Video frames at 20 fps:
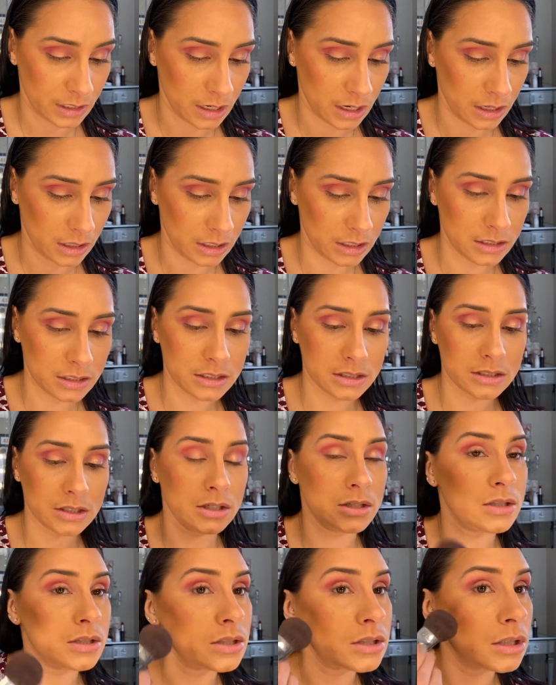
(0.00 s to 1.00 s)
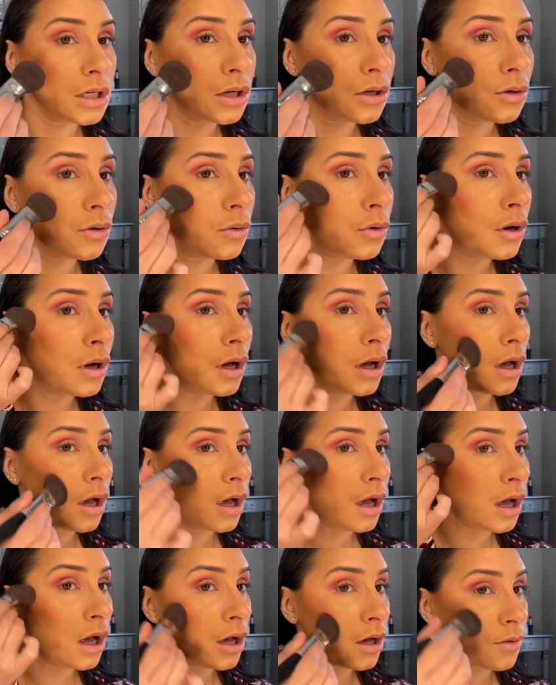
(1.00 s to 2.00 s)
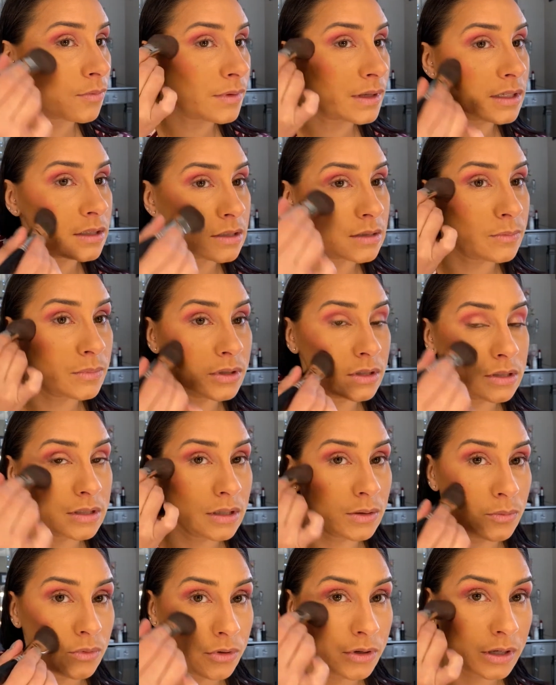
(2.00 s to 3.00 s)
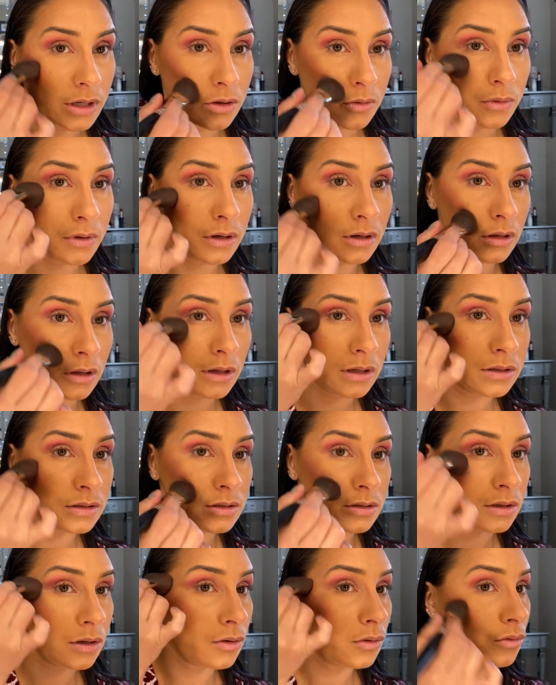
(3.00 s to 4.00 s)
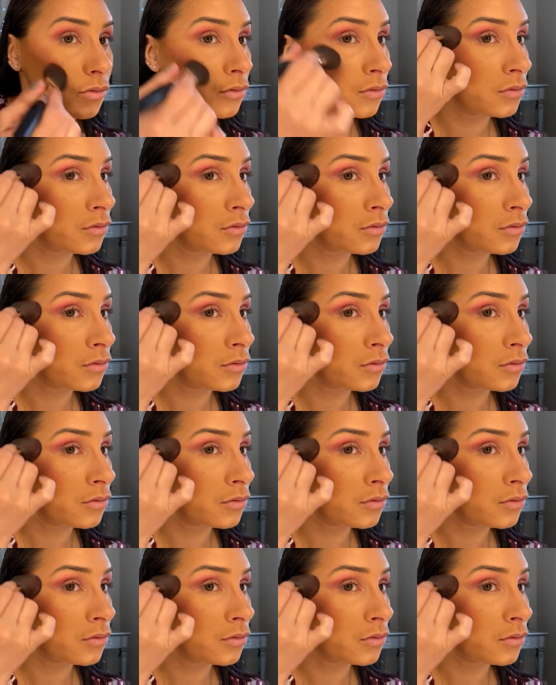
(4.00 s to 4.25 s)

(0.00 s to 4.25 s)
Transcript: I like to start slow. Um, these build up pretty quickly, so.